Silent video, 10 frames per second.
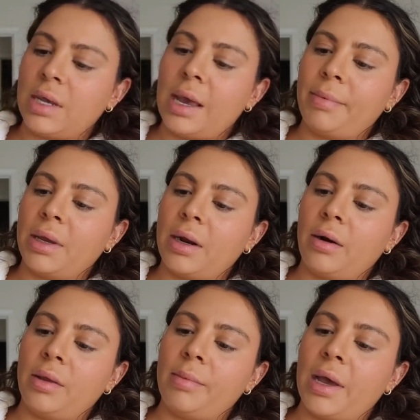tapping it out
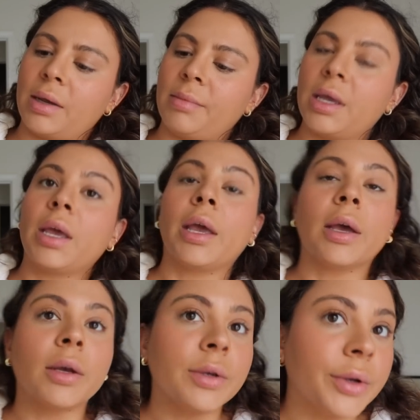on the back of my
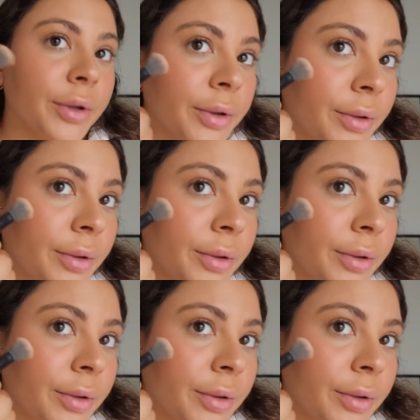hand,